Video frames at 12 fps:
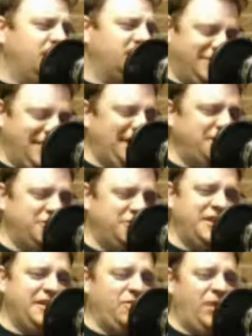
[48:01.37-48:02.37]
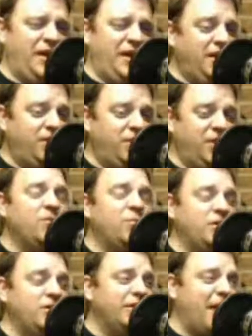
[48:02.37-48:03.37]
Sleeves just get in the way. When
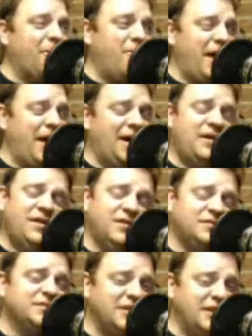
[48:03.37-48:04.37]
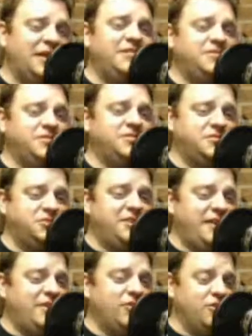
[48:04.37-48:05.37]
you're that bad, sleeves
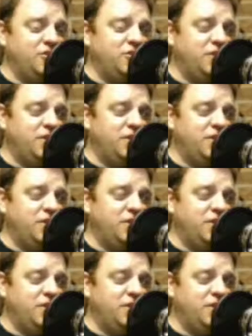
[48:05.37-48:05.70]
just hinder you.